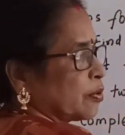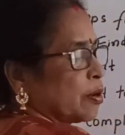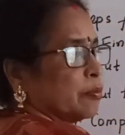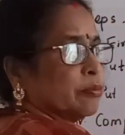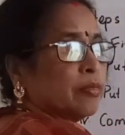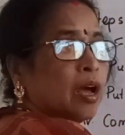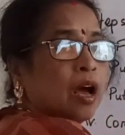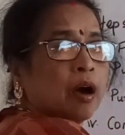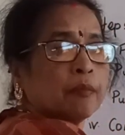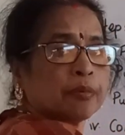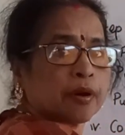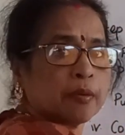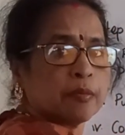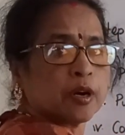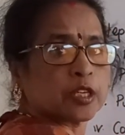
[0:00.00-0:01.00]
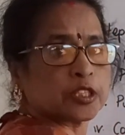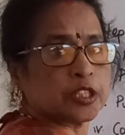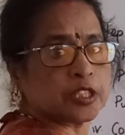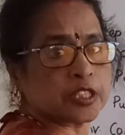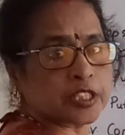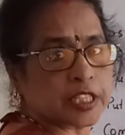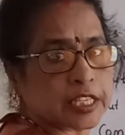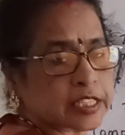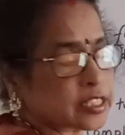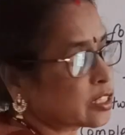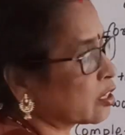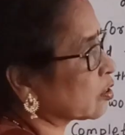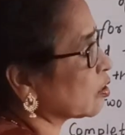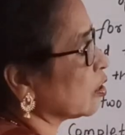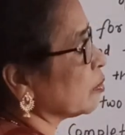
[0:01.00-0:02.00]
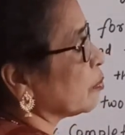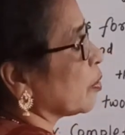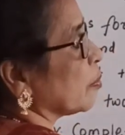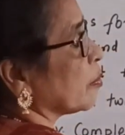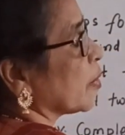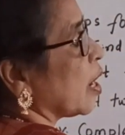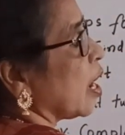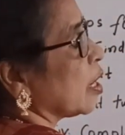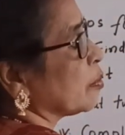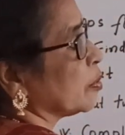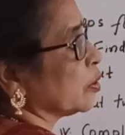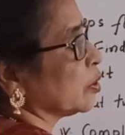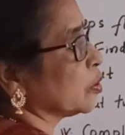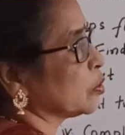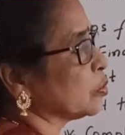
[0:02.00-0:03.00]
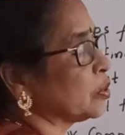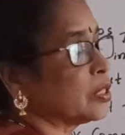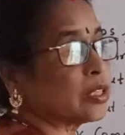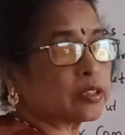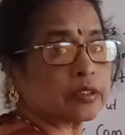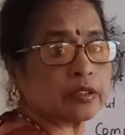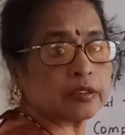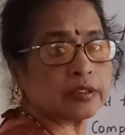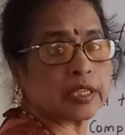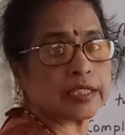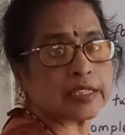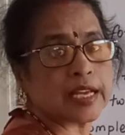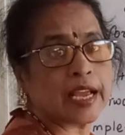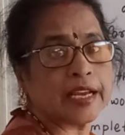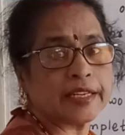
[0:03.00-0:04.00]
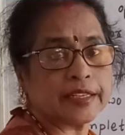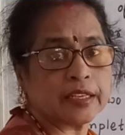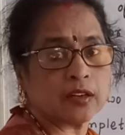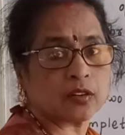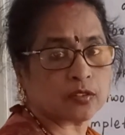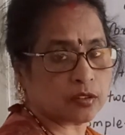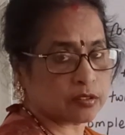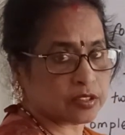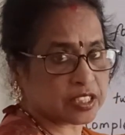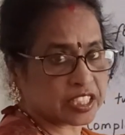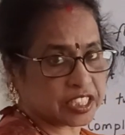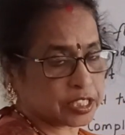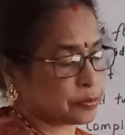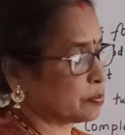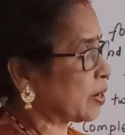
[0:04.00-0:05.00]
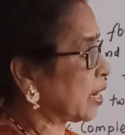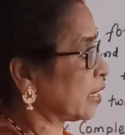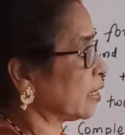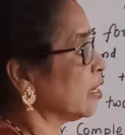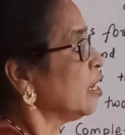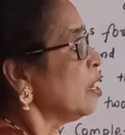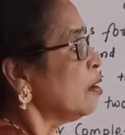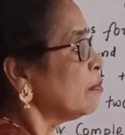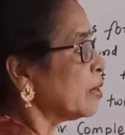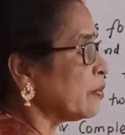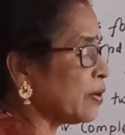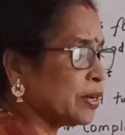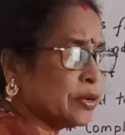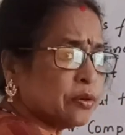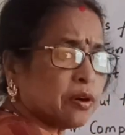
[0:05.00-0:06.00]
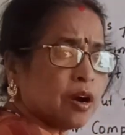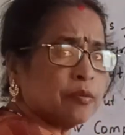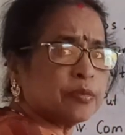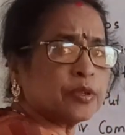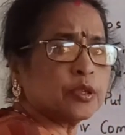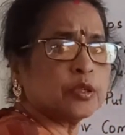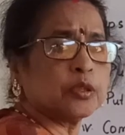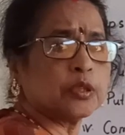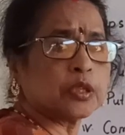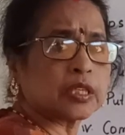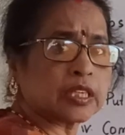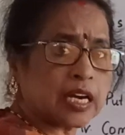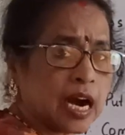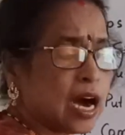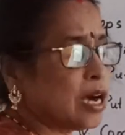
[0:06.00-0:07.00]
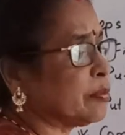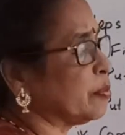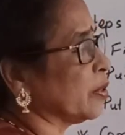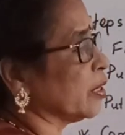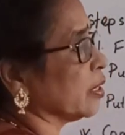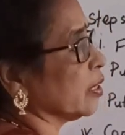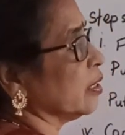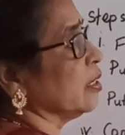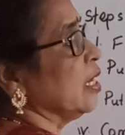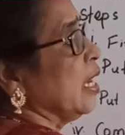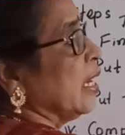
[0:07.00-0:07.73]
from oxygen 6 electron, from carbon 2 electron, that is 8 electron satisfied. But when you come to carbon,